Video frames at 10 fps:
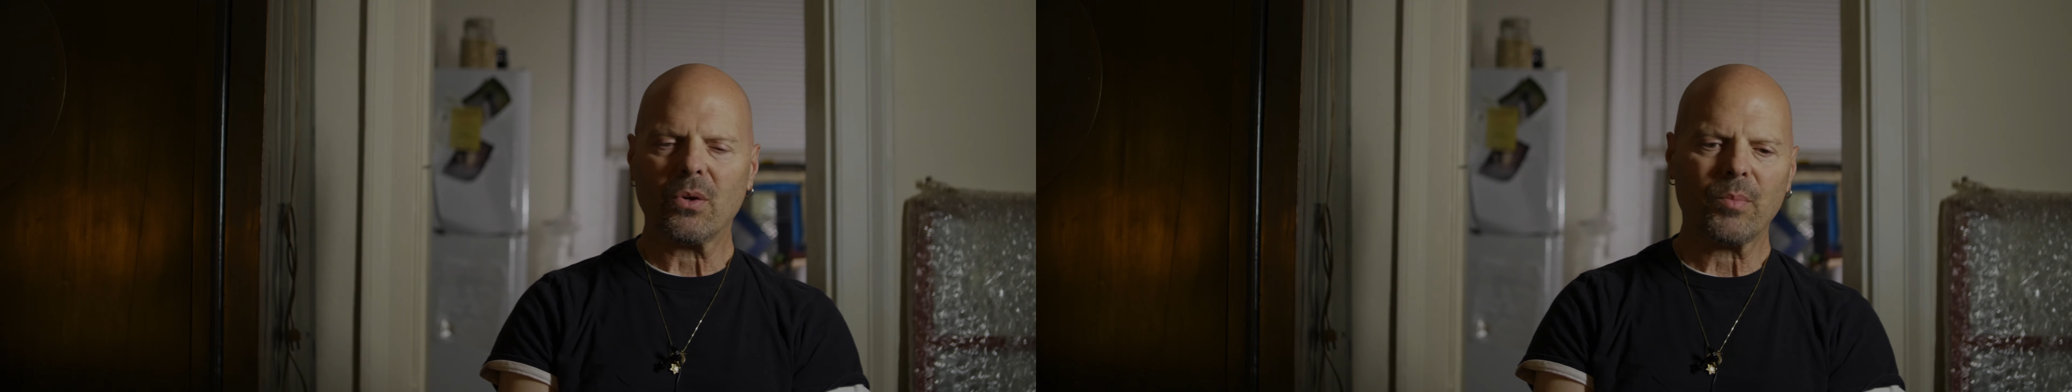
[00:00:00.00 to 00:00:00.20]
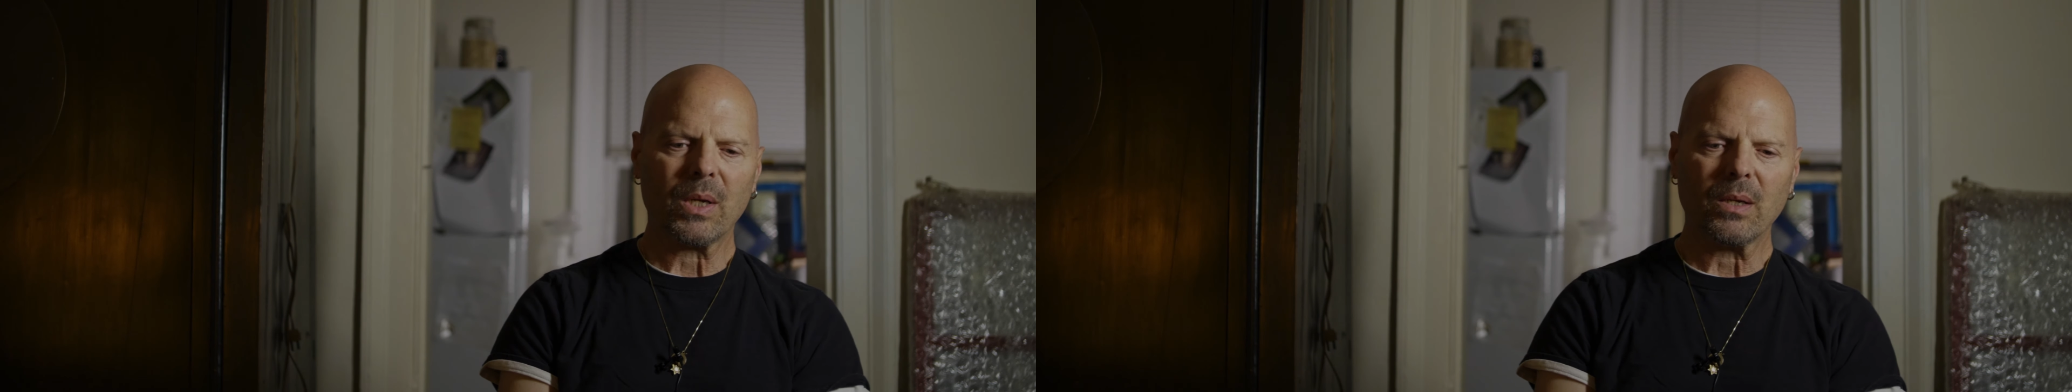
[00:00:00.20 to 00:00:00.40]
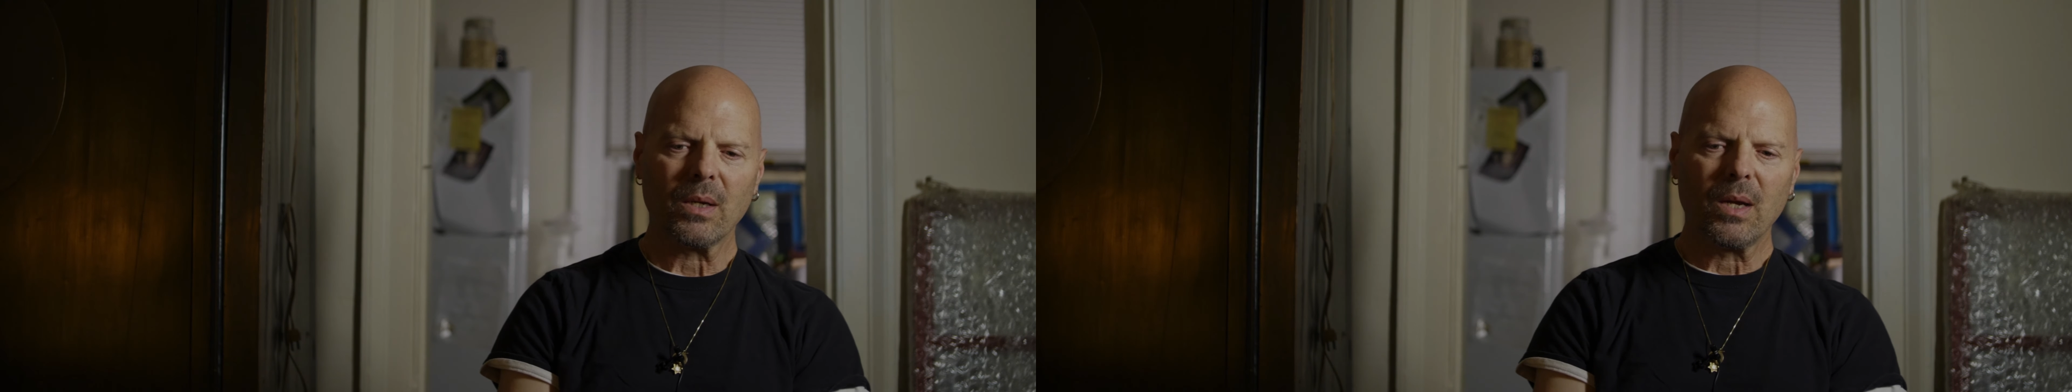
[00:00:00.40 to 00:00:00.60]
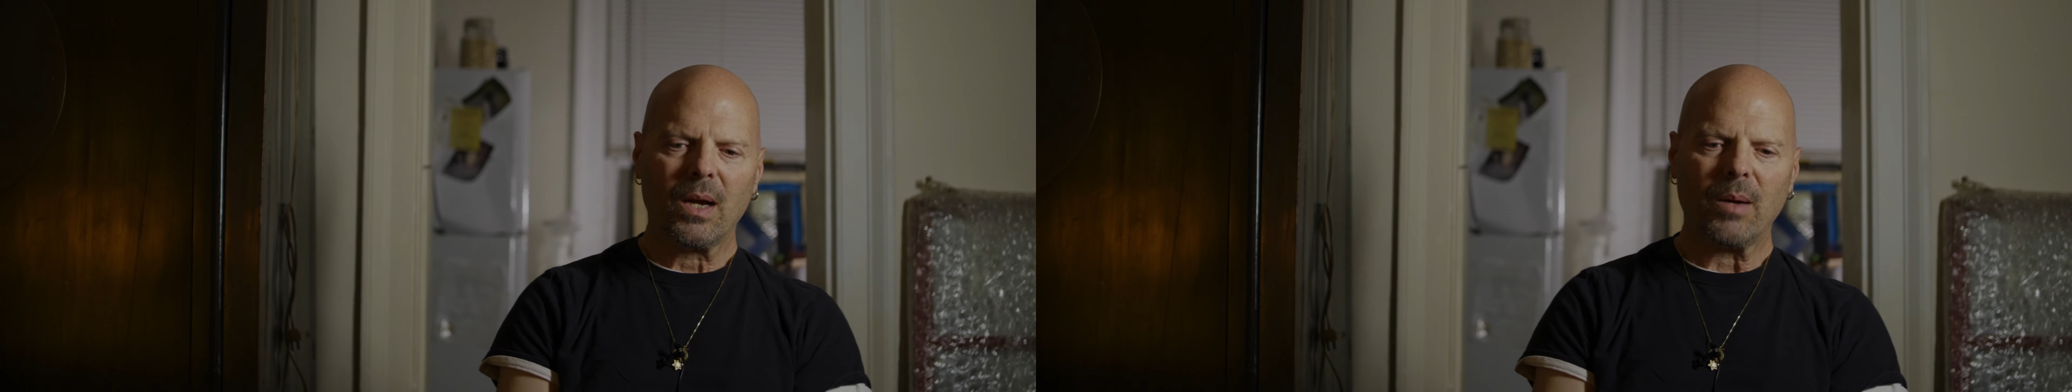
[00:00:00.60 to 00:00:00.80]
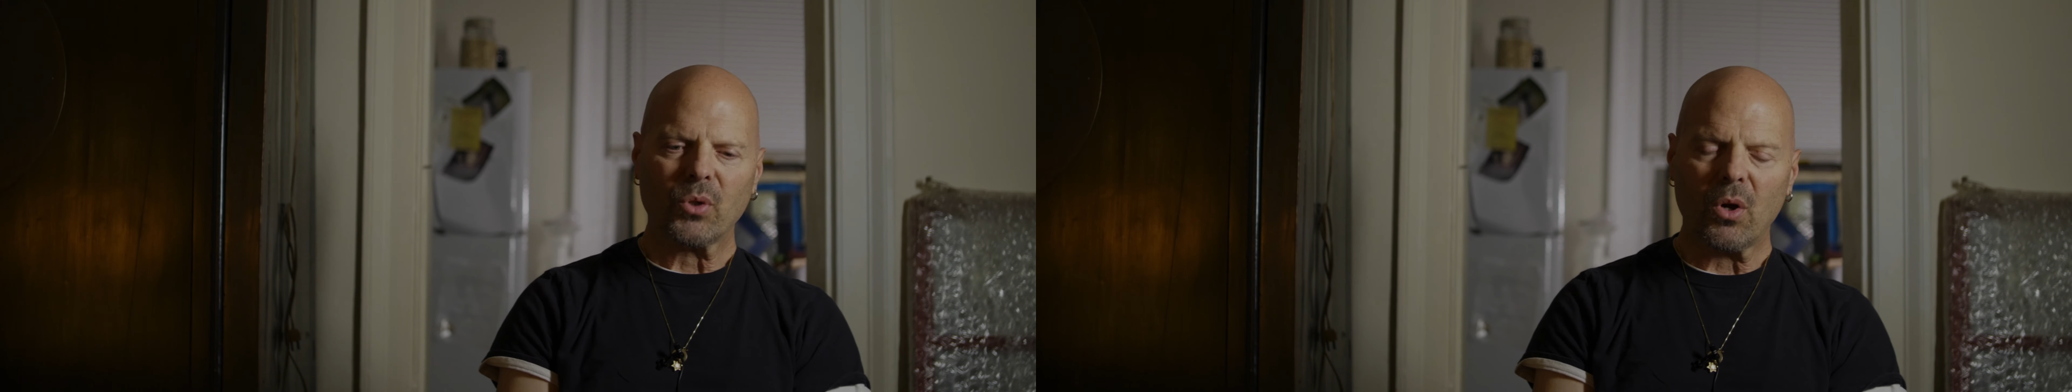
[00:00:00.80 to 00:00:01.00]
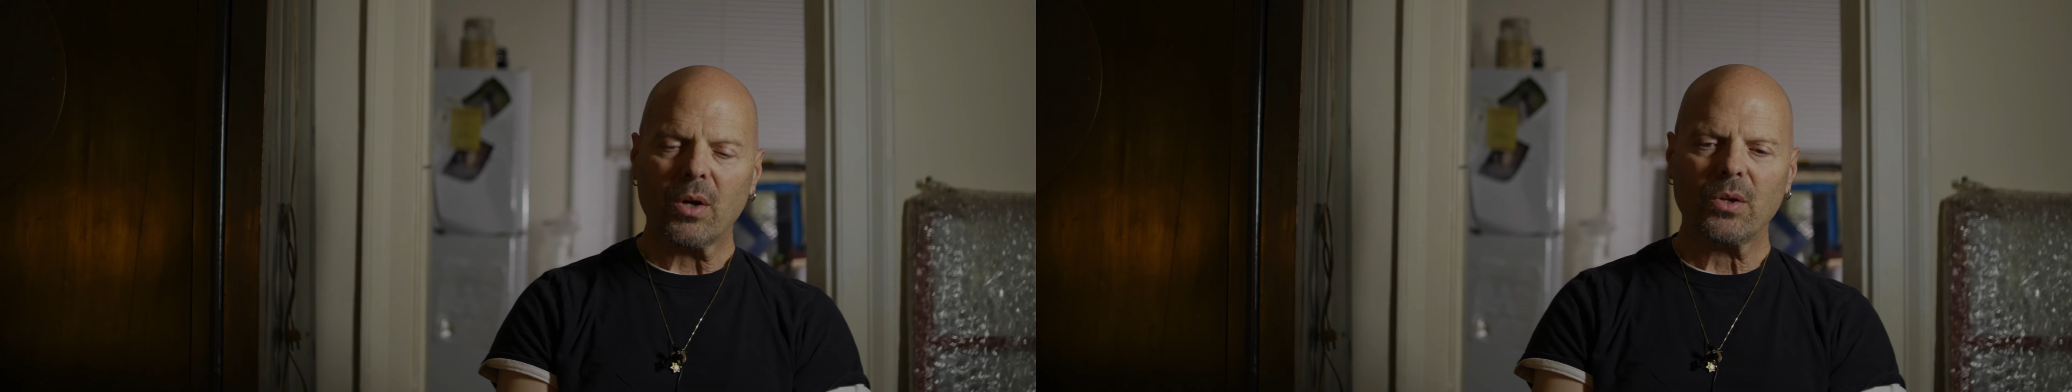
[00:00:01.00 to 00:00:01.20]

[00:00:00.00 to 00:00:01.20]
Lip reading: I mean, I'm talking